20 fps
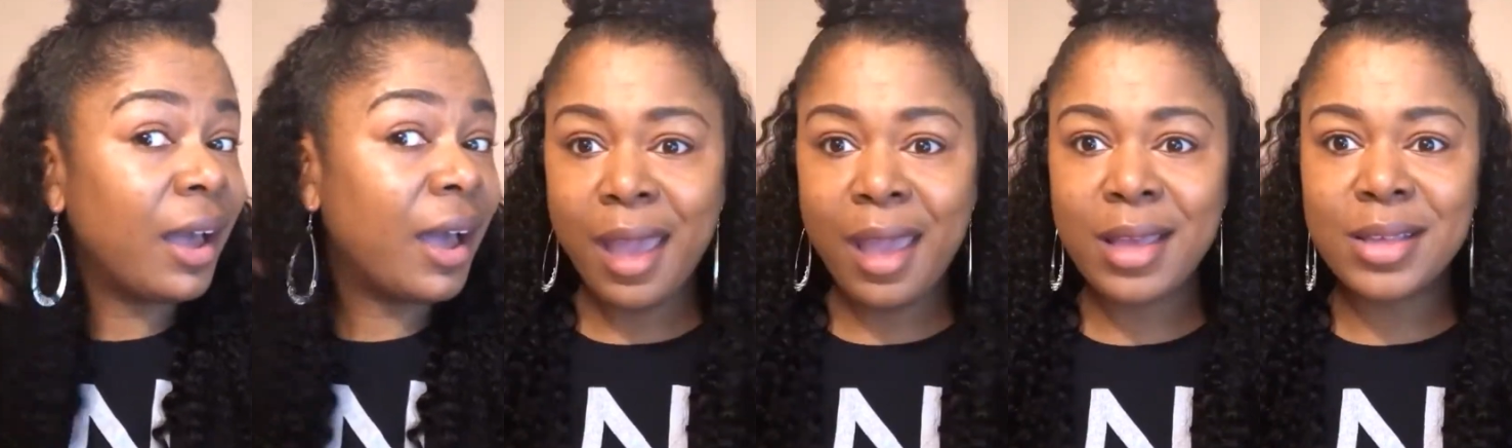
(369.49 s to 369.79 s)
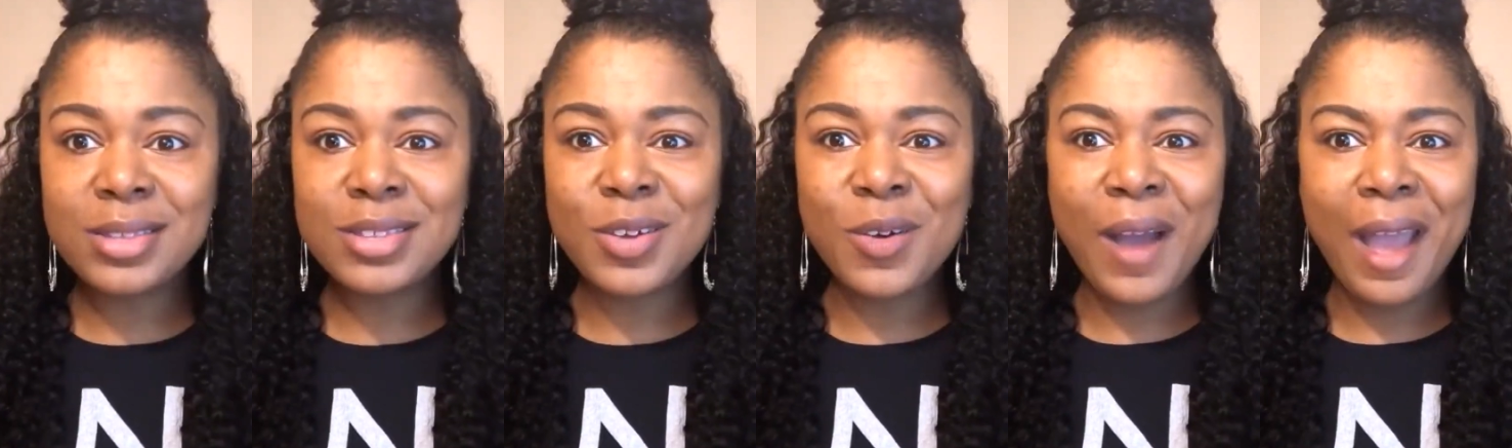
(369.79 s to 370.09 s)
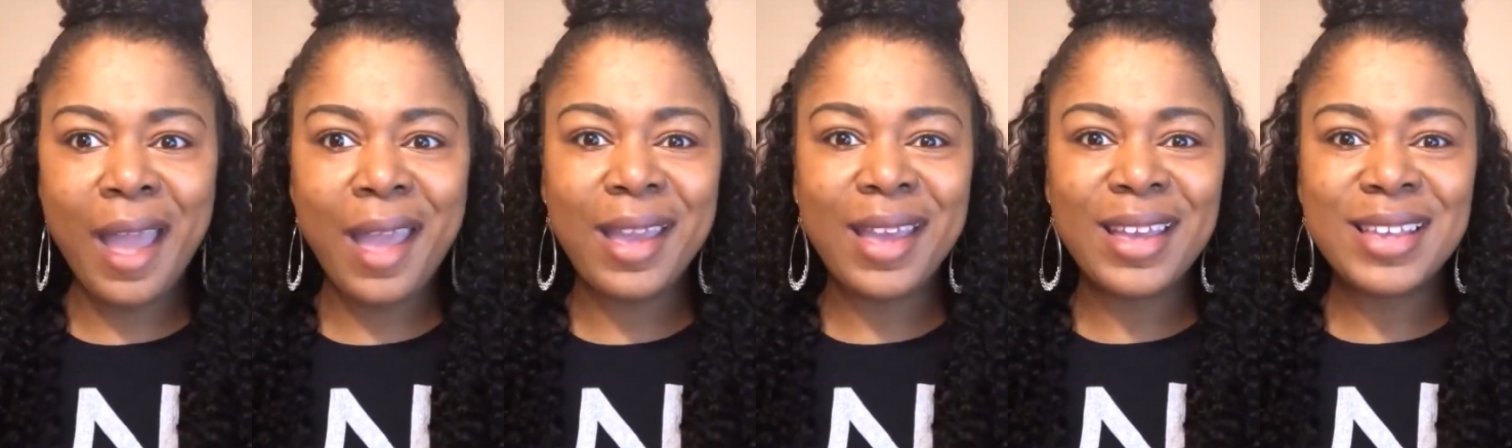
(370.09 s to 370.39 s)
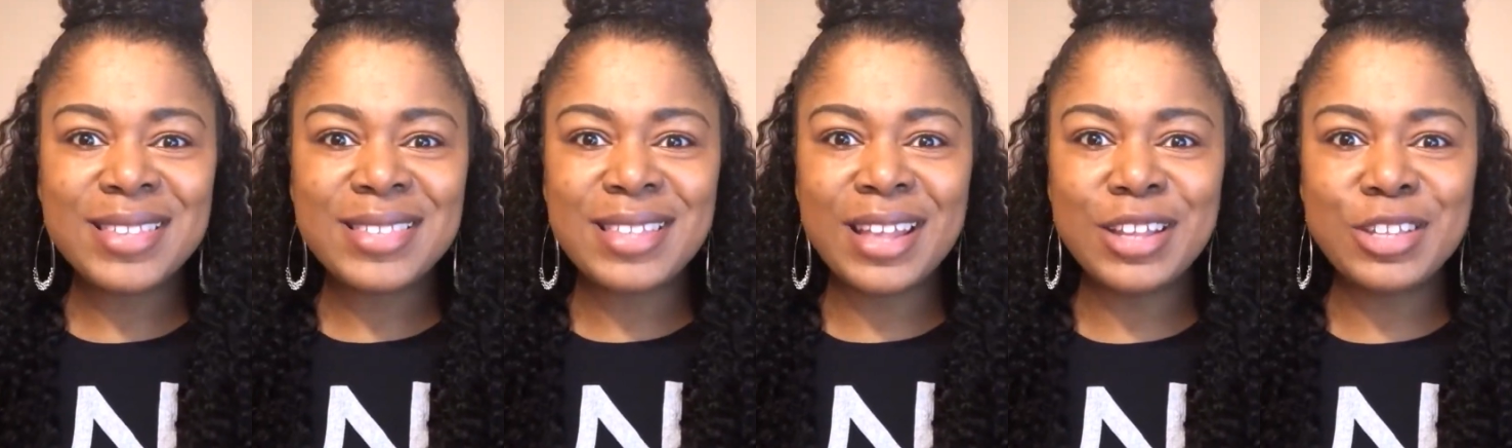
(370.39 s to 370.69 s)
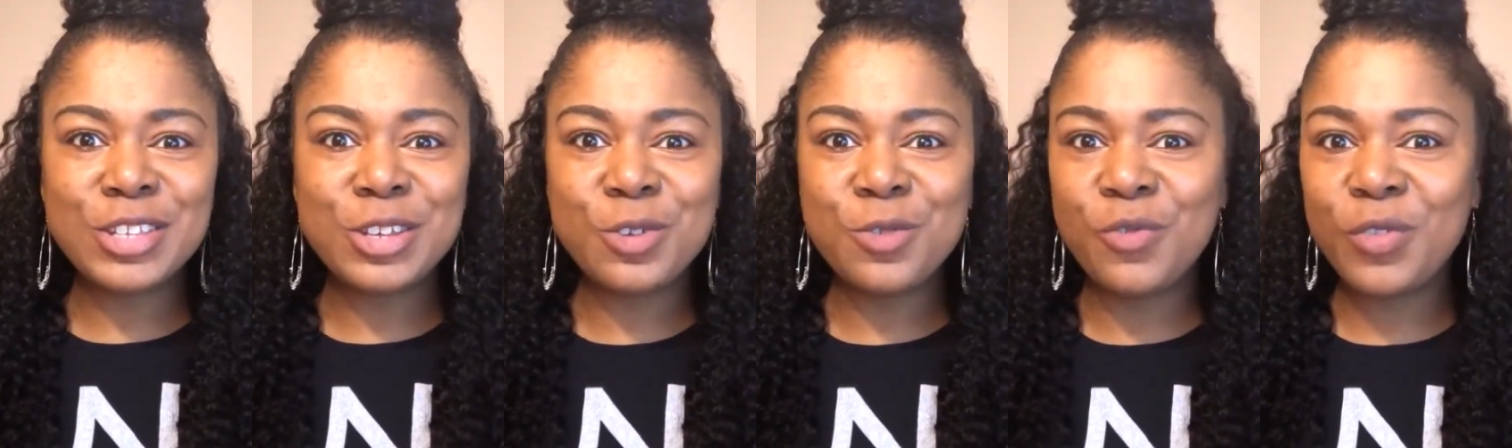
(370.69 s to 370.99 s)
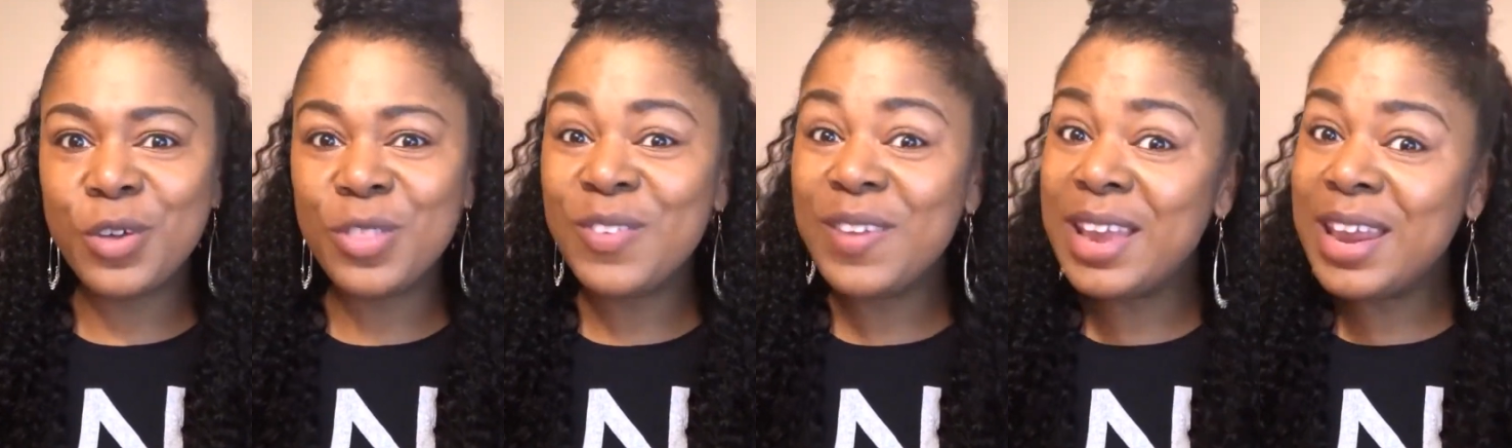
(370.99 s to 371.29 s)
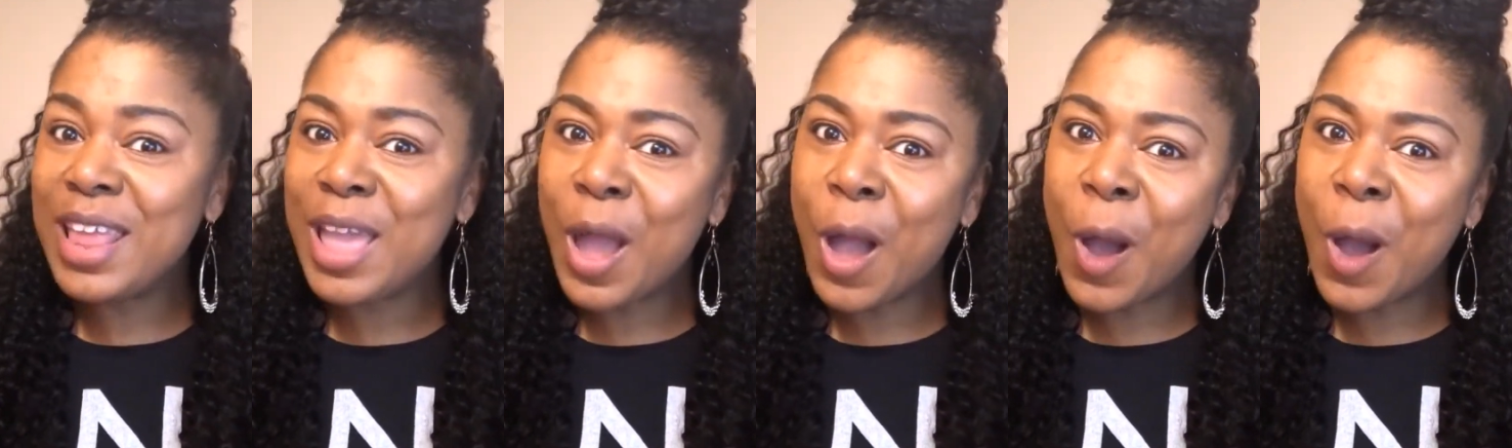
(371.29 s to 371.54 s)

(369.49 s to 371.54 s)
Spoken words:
And so, hey, stay tuned for the video.